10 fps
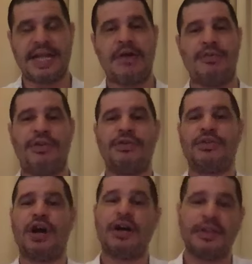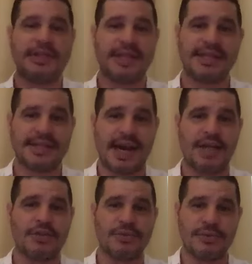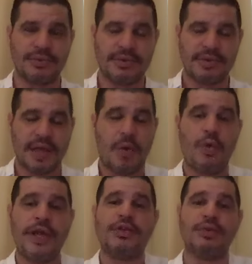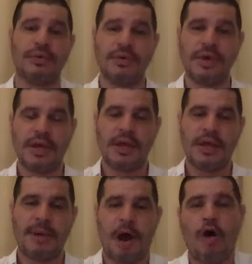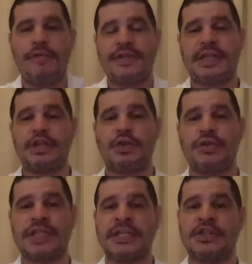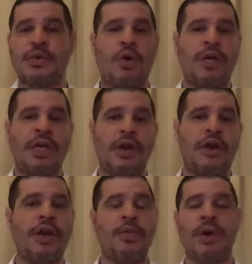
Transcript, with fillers: Now, there's other things that I do, that we do, but obviously those things you only learn it